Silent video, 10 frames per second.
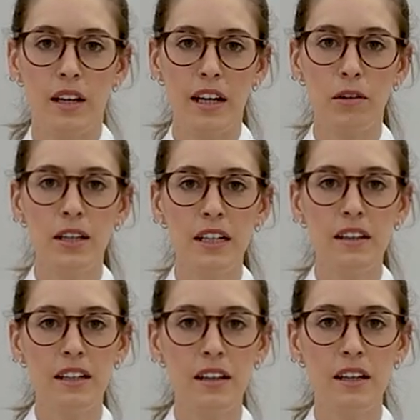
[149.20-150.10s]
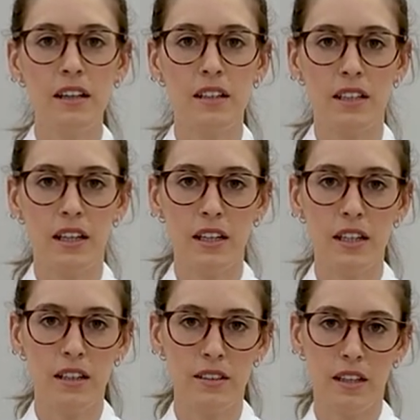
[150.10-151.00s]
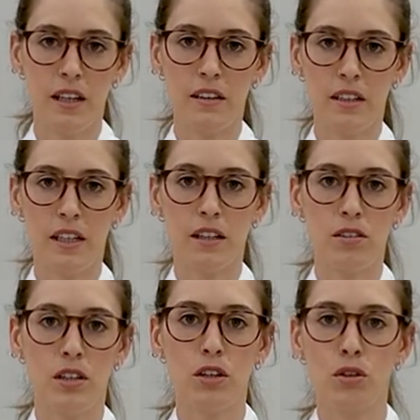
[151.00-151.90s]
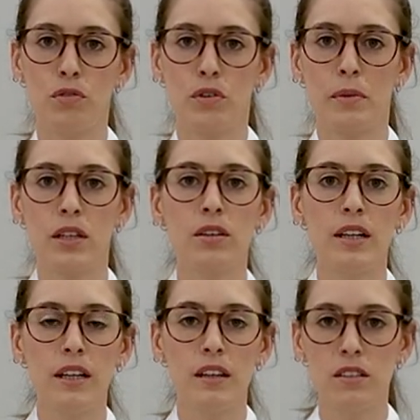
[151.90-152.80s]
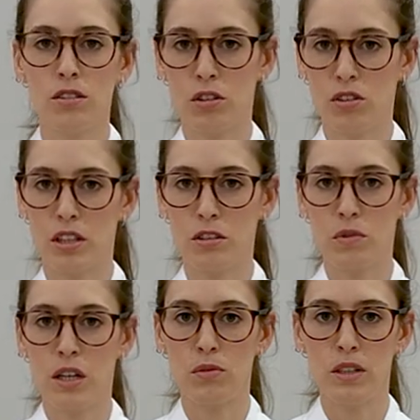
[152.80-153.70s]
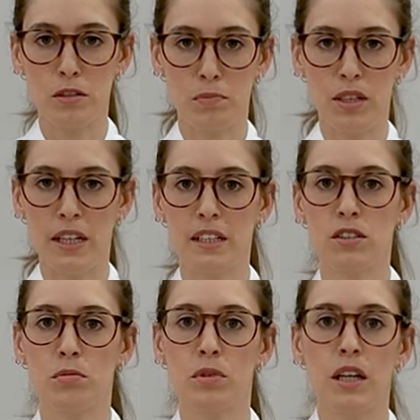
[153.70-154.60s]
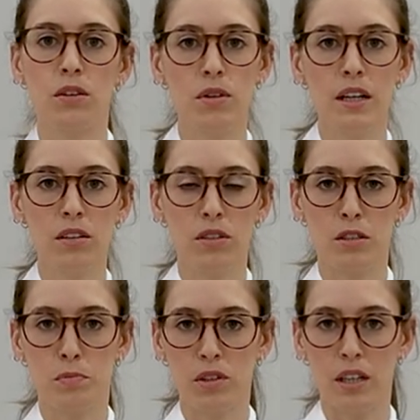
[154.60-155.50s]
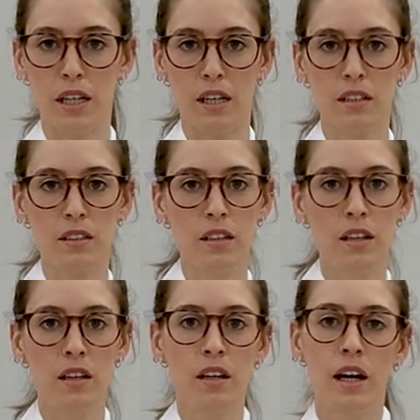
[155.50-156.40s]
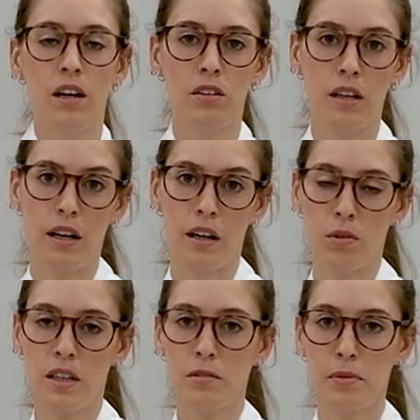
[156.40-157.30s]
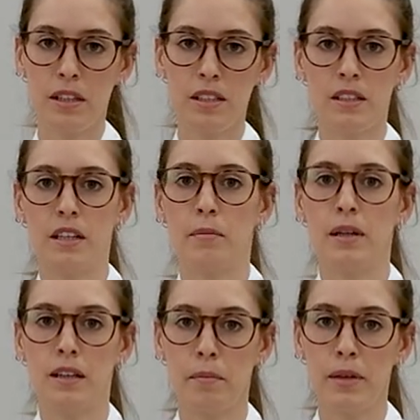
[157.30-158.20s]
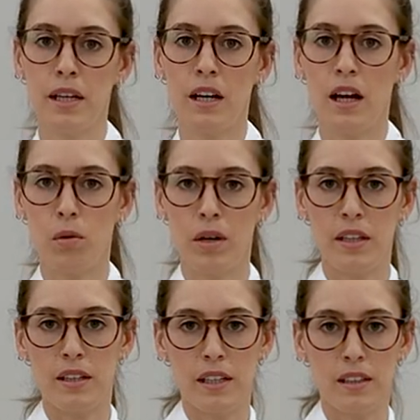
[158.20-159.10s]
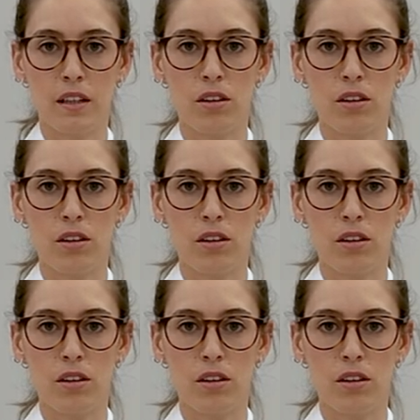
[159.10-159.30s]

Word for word: Bound water is that which is interacting or forming bonds with other polar molecules, like sugar or proteins. Sometimes it is also called hydration water.